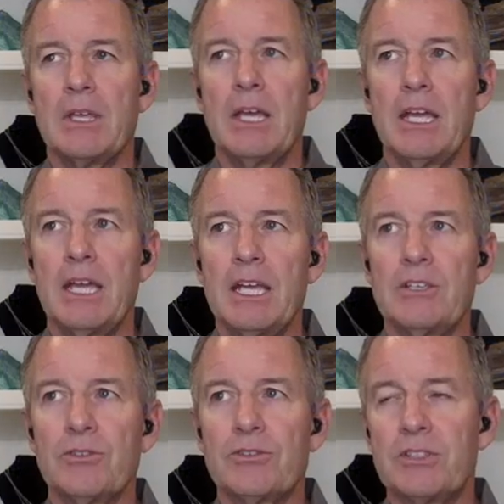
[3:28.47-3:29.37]

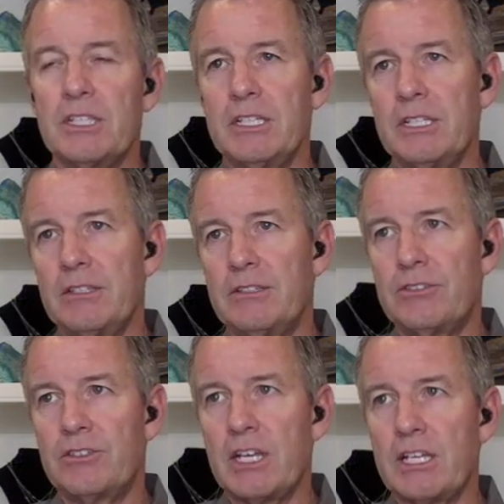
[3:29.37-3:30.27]
and you'll see
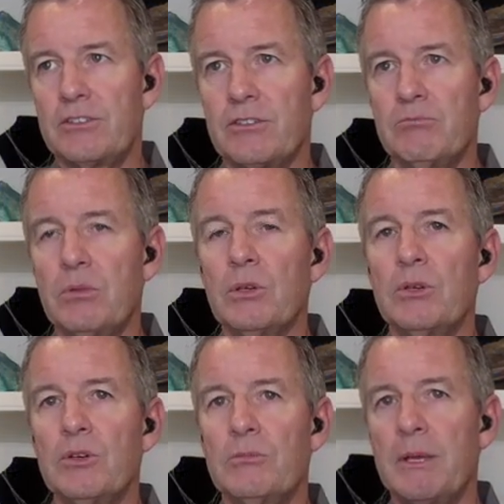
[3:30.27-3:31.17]
shades of
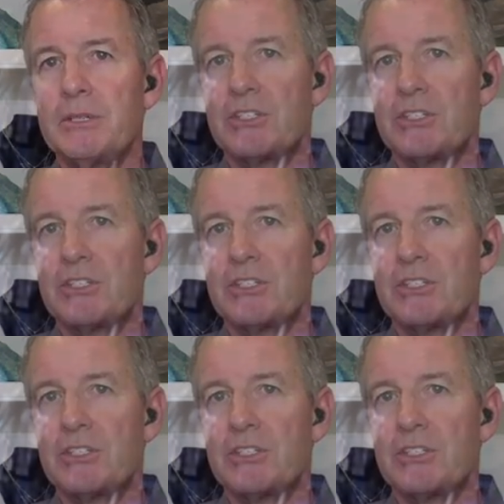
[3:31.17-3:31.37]
blue, maybe